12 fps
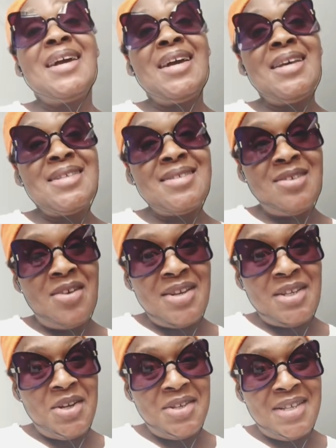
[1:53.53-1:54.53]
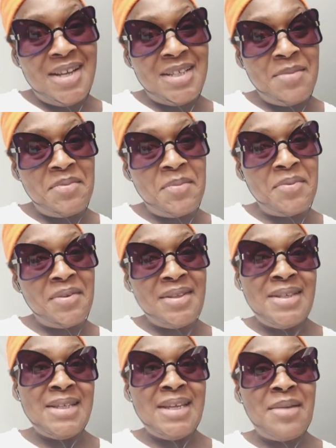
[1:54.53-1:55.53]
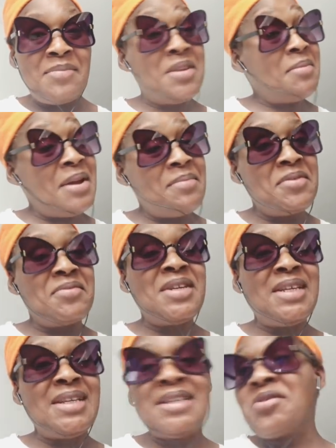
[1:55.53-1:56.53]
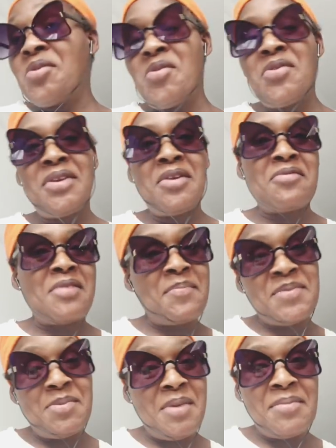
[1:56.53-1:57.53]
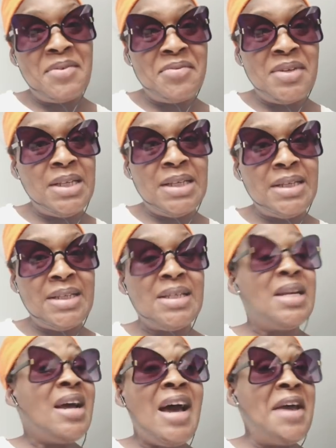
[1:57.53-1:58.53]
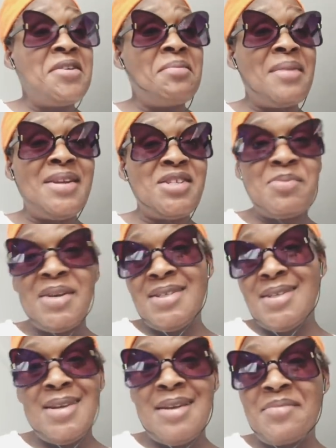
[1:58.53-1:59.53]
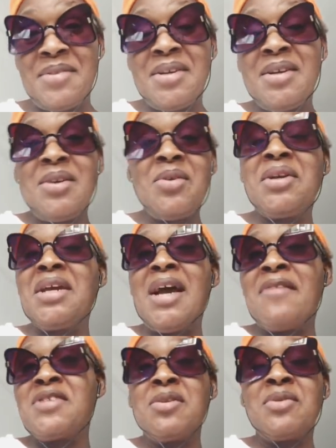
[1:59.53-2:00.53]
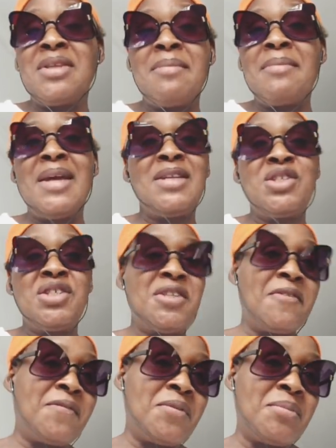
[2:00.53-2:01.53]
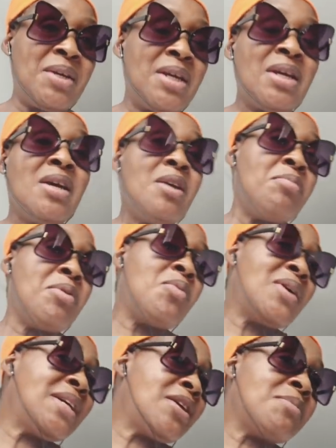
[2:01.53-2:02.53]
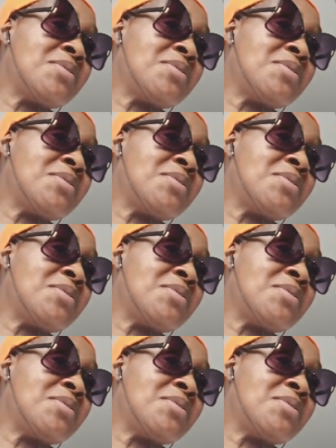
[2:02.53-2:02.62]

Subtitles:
start contacting people in the DM. They might be reading it, or their reps might be reading it. I don't manage my DM. Okay, I have someone that manages it for me. But when it comes